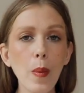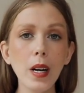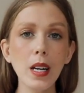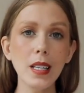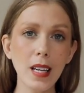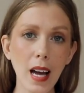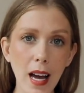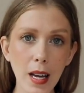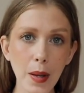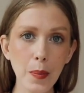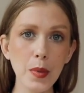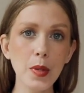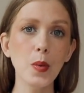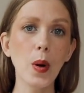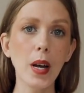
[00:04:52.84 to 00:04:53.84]
many
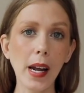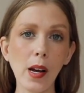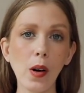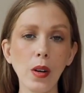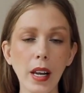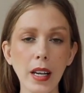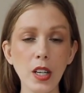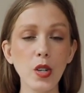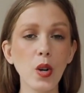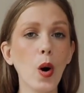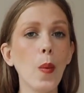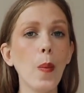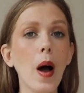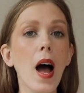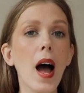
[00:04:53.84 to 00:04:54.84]
times when I online
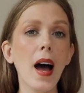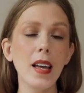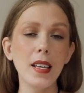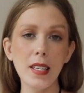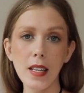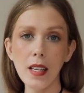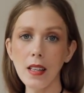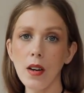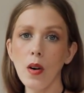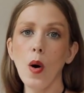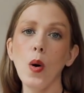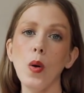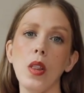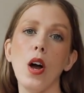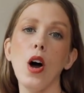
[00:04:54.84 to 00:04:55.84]
shop, I see that there
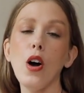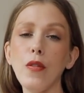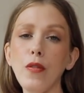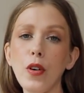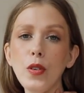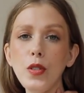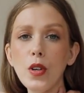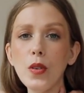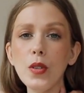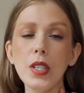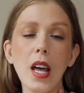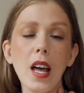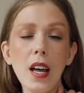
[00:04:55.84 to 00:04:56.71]
only are photos